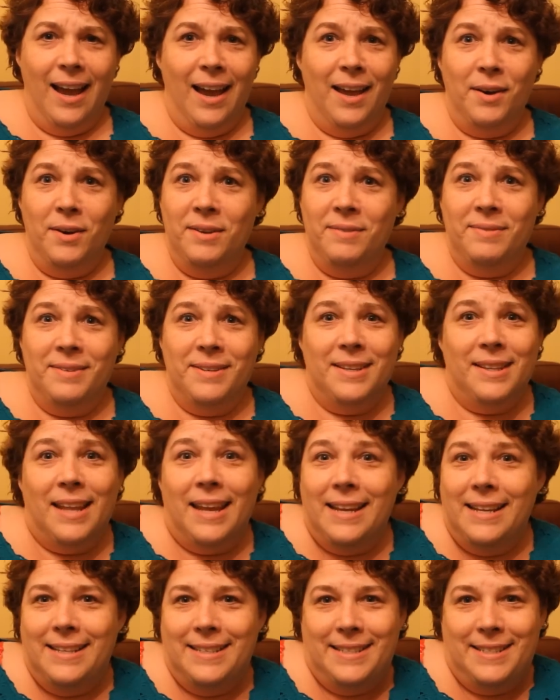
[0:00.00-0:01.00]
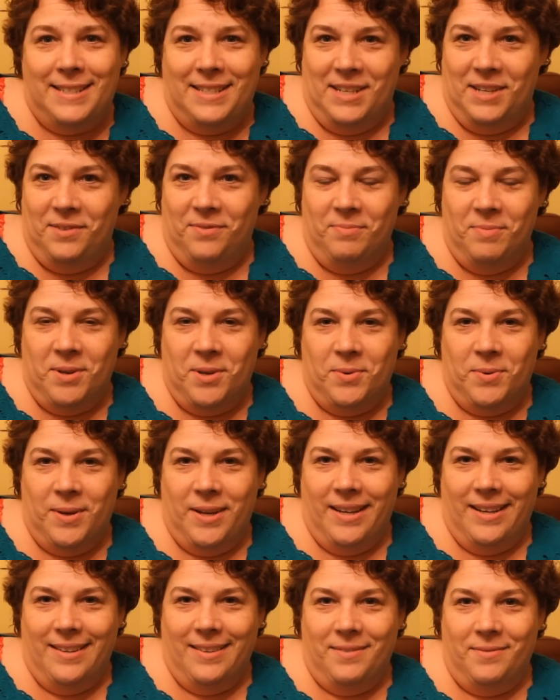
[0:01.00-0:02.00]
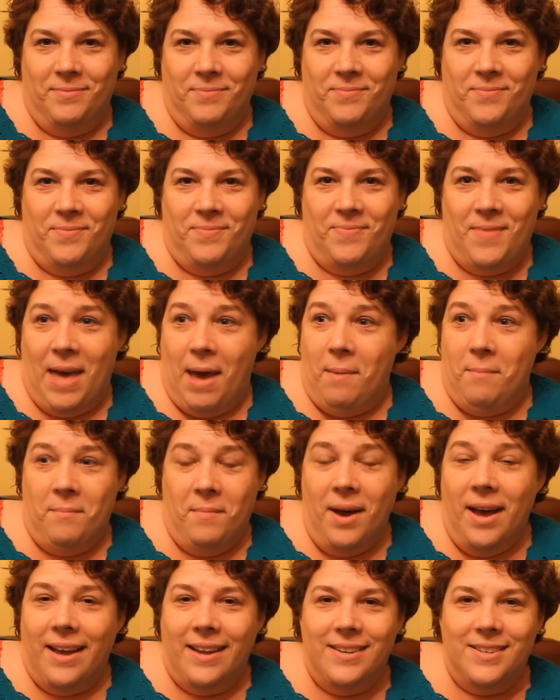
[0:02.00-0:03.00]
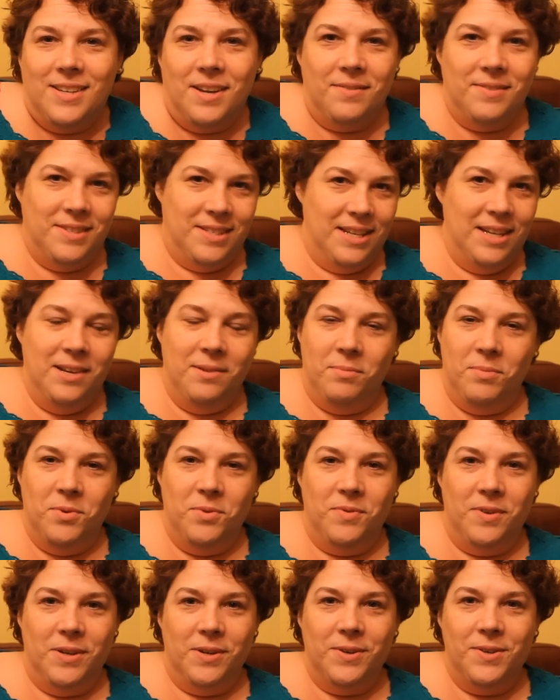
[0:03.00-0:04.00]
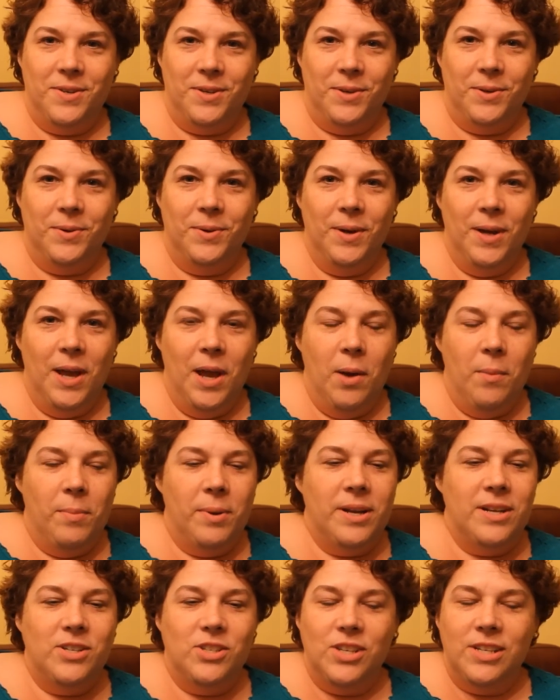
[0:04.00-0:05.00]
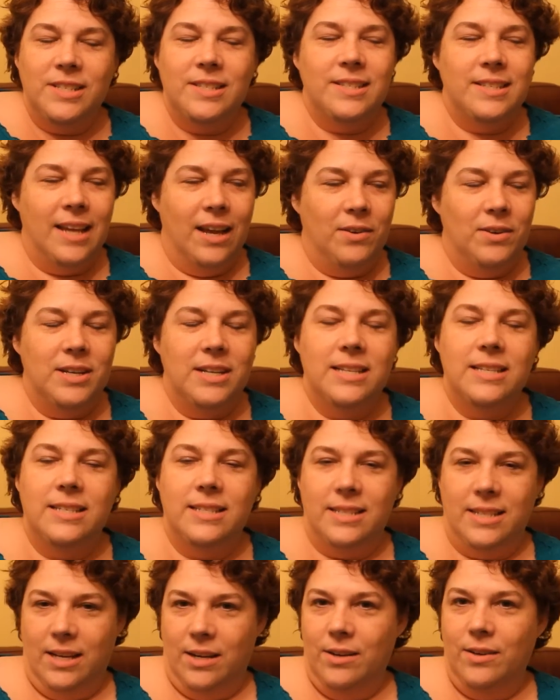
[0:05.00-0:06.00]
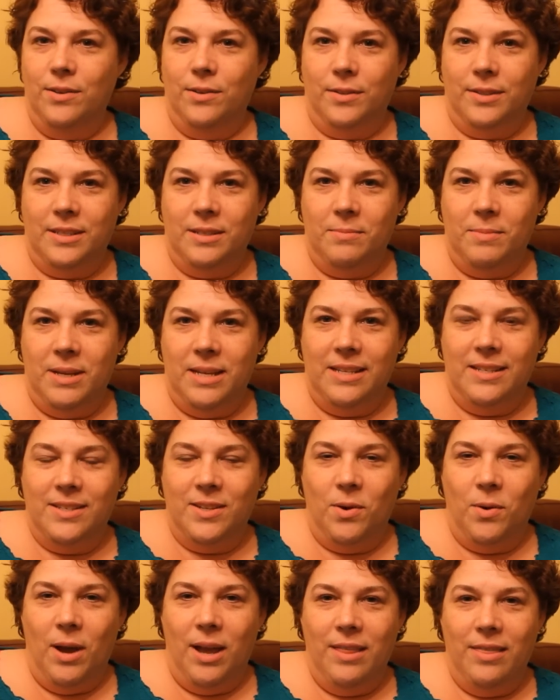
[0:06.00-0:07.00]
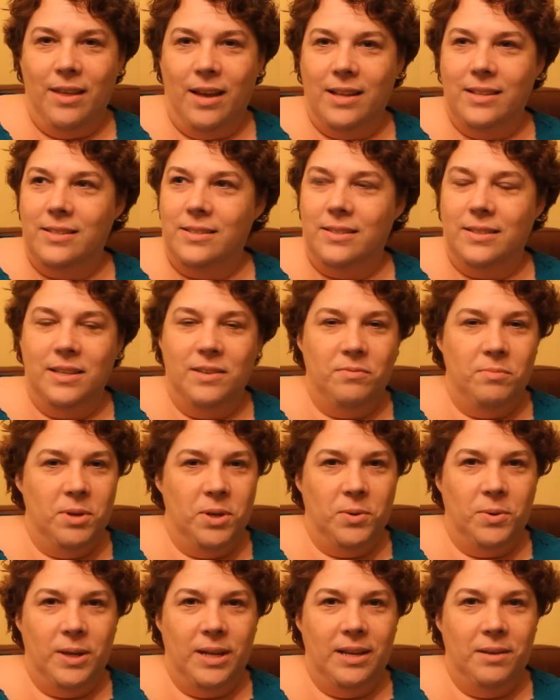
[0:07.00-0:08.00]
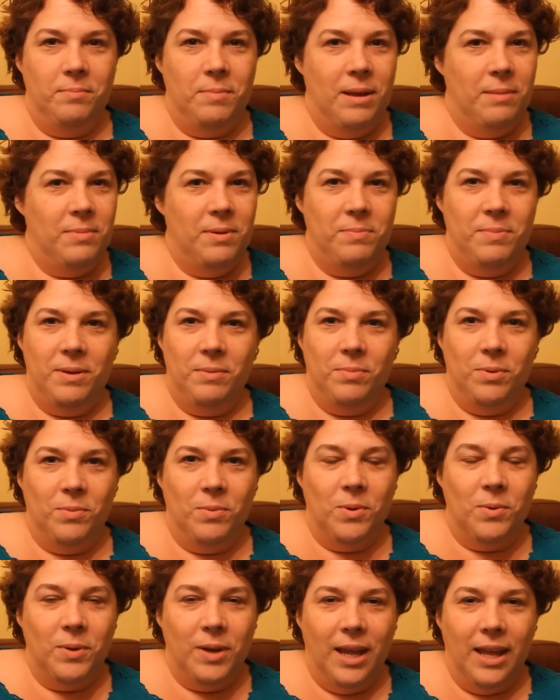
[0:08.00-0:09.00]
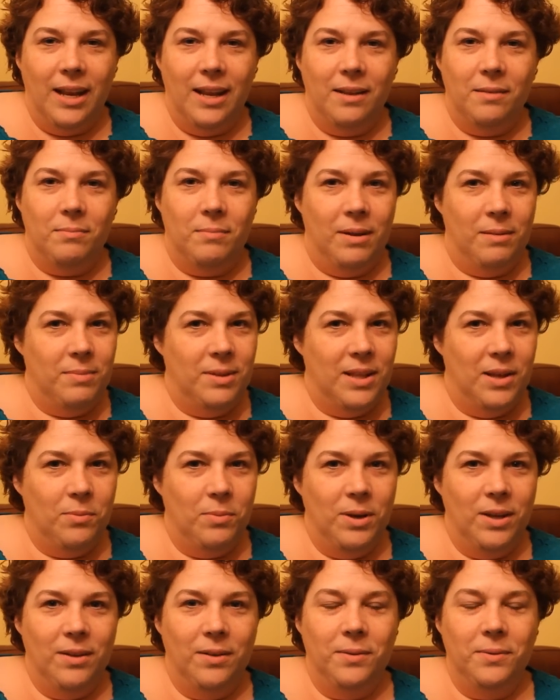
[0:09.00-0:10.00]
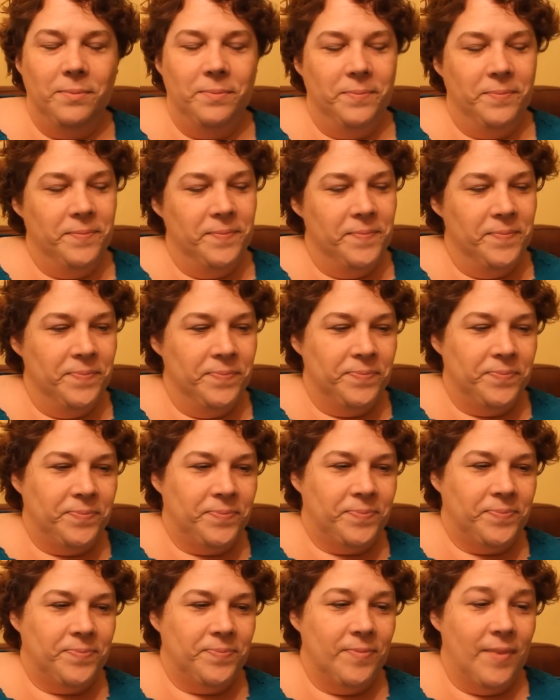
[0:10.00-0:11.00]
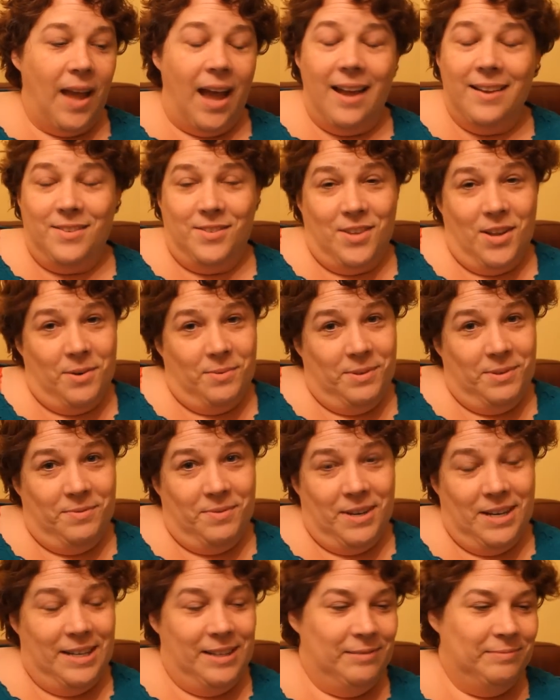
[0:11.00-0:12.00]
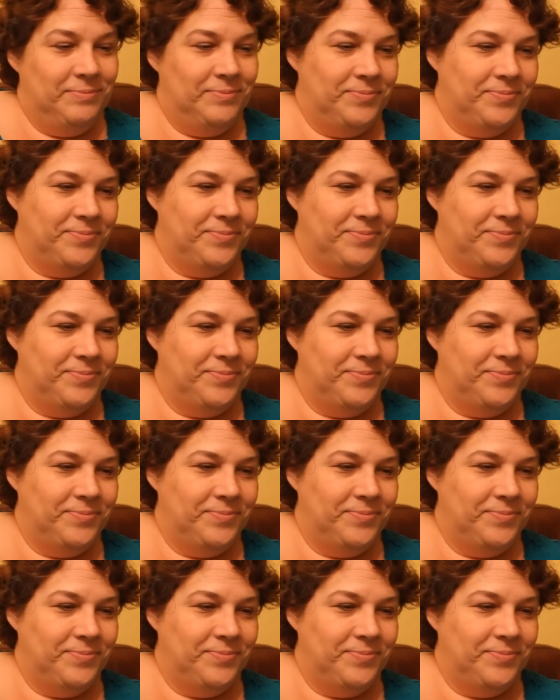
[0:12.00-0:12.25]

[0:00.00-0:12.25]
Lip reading: I don't even like Steve McQueen that much. I've seen a movie or two. But it just sounded hysterical to me, so I thought Sleeve McQueen, maybe people won't get it, maybe they will. I just thought it was funny.